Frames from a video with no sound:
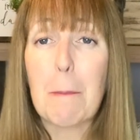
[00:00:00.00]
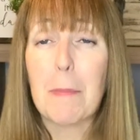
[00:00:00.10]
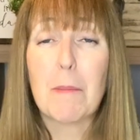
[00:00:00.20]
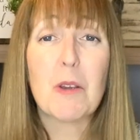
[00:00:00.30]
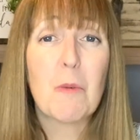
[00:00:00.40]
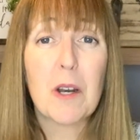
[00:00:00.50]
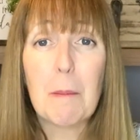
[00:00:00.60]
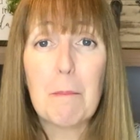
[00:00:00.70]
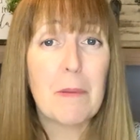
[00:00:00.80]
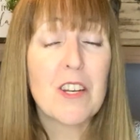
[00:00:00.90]
Maybe you want to
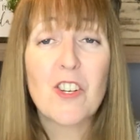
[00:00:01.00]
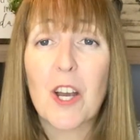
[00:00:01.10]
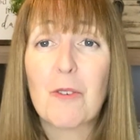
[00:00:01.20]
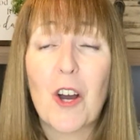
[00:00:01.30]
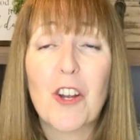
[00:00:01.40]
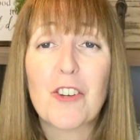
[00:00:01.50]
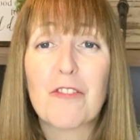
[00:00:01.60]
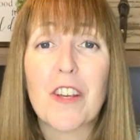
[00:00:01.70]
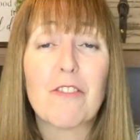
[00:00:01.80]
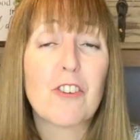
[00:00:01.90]
binge out on your
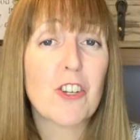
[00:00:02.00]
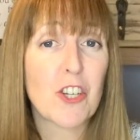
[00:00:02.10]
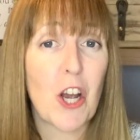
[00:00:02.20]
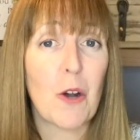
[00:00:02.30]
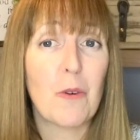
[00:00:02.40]
favorite show,